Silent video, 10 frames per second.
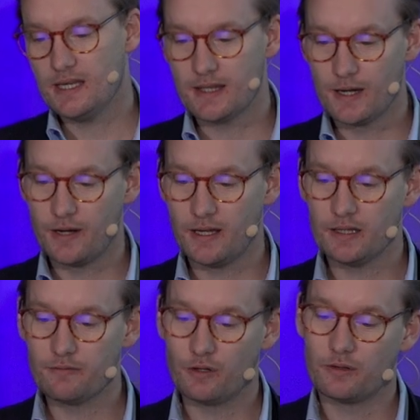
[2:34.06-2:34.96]
their
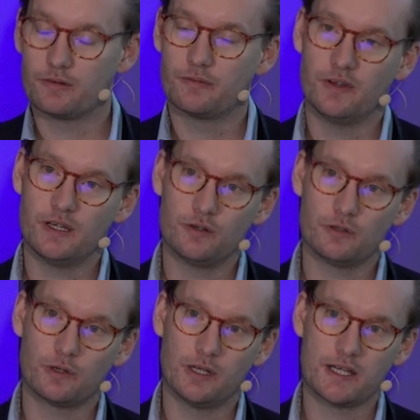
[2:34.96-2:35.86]
individual
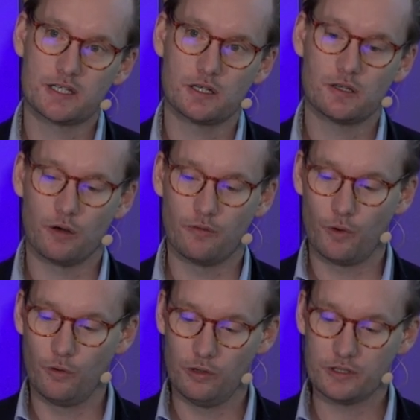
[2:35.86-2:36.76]
collection of
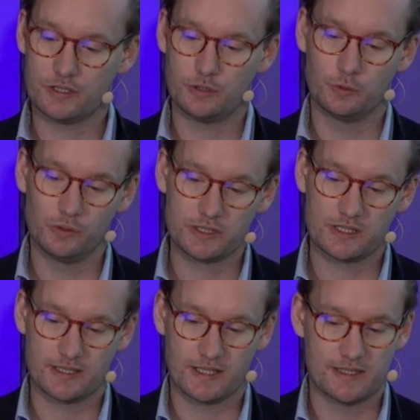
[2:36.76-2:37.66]
all the tools
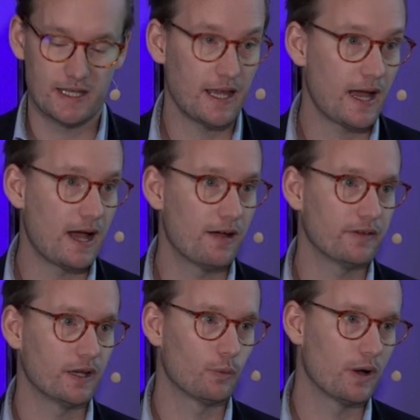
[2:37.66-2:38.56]
that they have
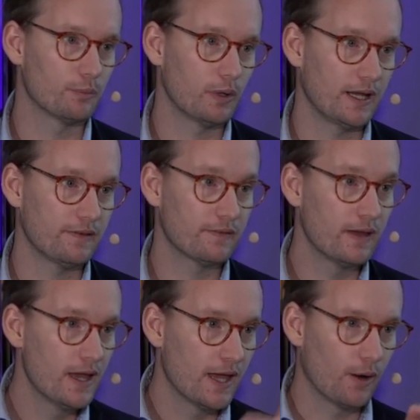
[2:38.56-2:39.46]
in one place.
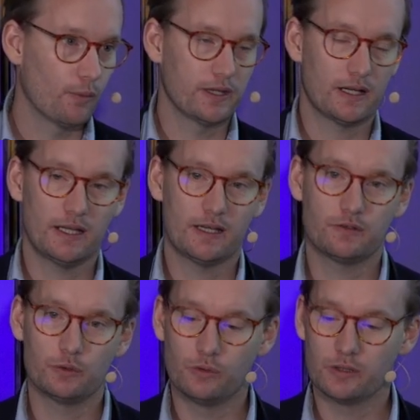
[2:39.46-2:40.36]
And when they click a
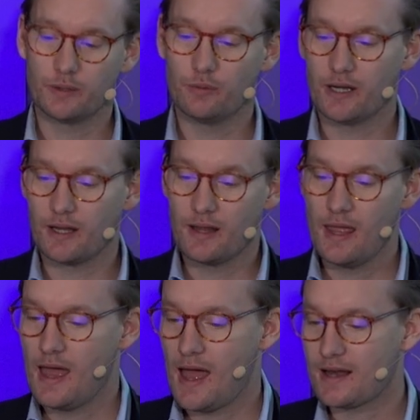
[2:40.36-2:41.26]
tool, they will get
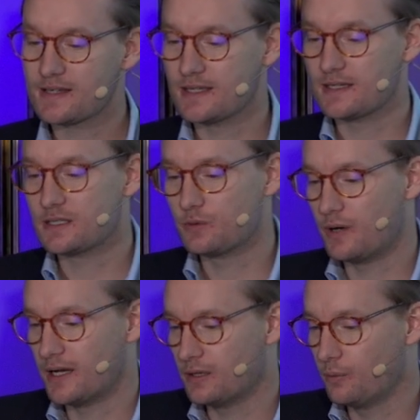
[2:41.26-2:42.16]
access
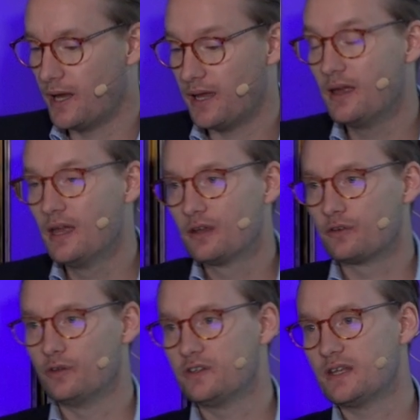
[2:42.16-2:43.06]
right away.
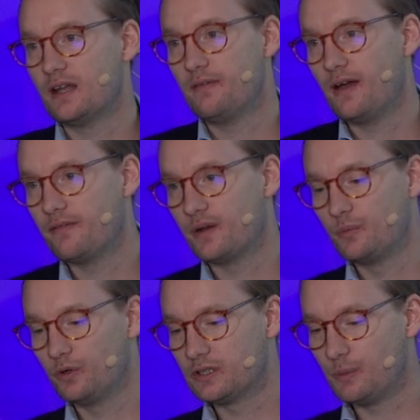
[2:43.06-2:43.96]
So instead of having
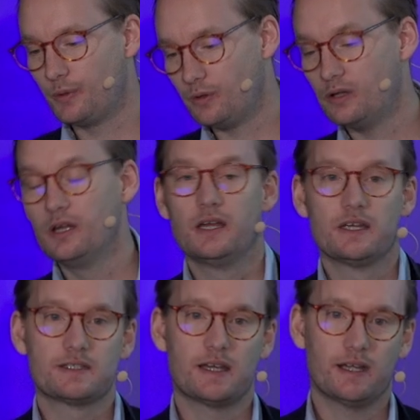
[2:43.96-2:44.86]
multiple
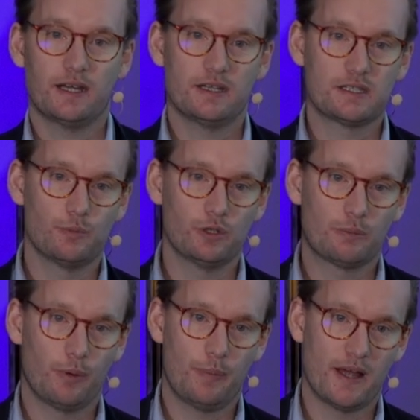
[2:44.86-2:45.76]
sign-ins,
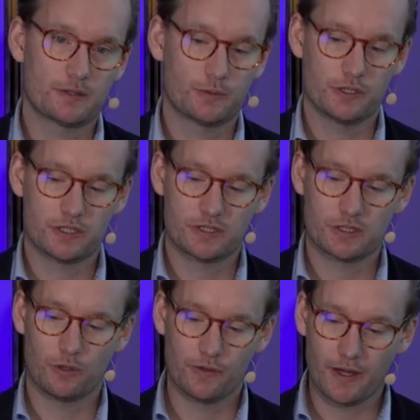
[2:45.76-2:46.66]
multiple passwords and
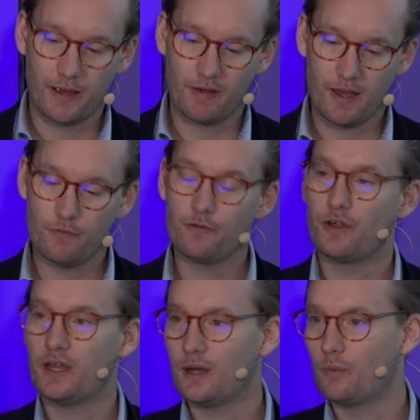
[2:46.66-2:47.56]
so on, they have
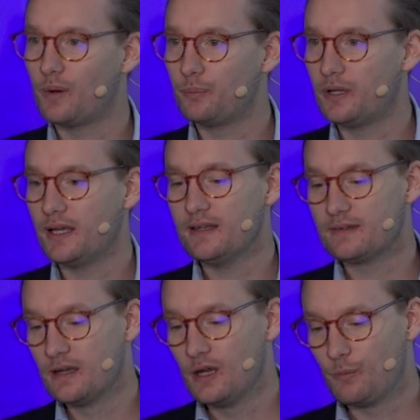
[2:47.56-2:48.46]
everything in one
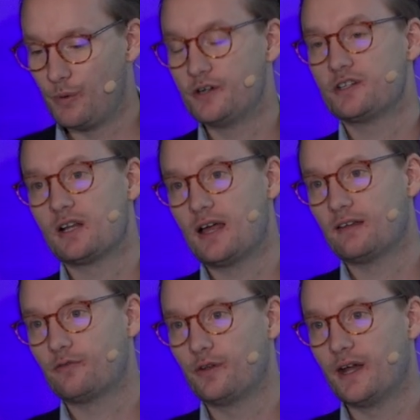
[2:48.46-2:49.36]
place,
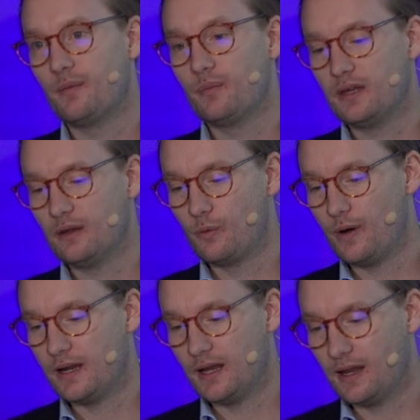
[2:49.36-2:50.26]
personalized for them,
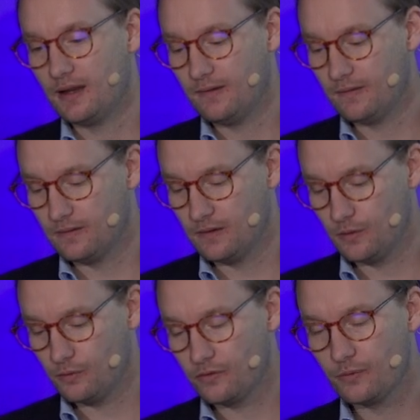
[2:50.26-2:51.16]
ready and easy to
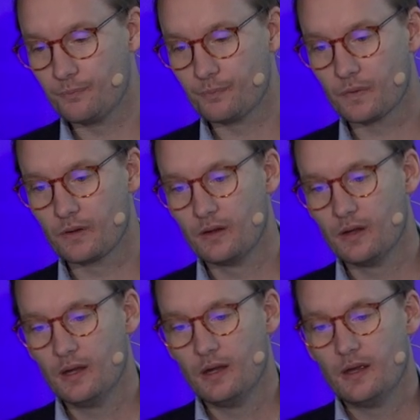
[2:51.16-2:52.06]
use.
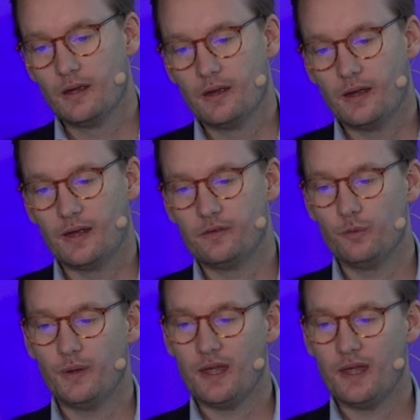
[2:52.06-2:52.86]
And to be